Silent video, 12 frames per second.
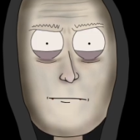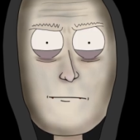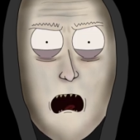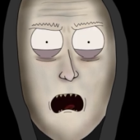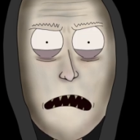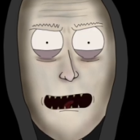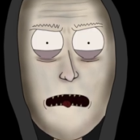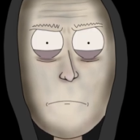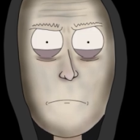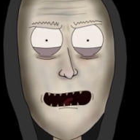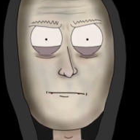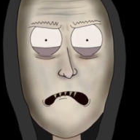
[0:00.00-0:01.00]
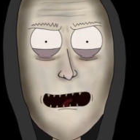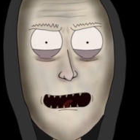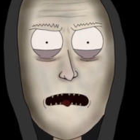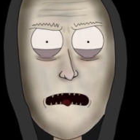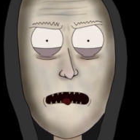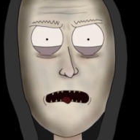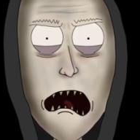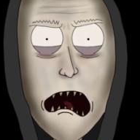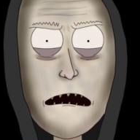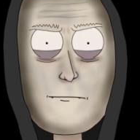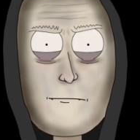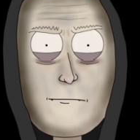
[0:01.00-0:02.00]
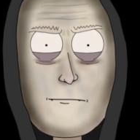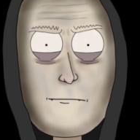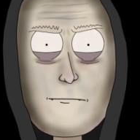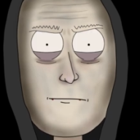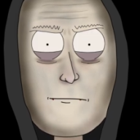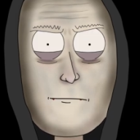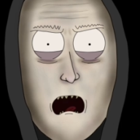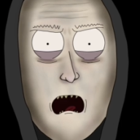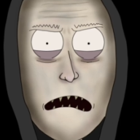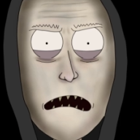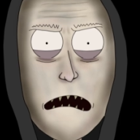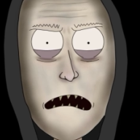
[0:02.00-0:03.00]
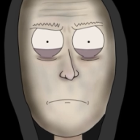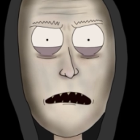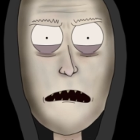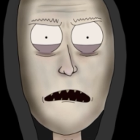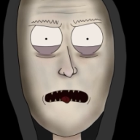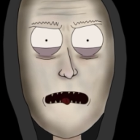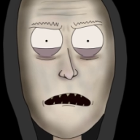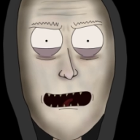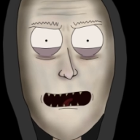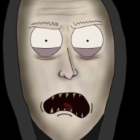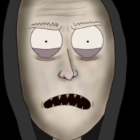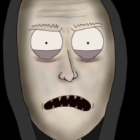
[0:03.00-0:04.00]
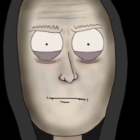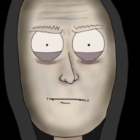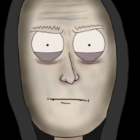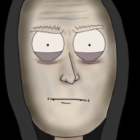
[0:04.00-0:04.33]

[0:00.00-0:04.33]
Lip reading: But I reasoned that if it was in the cave, then there was nothing I could do about it.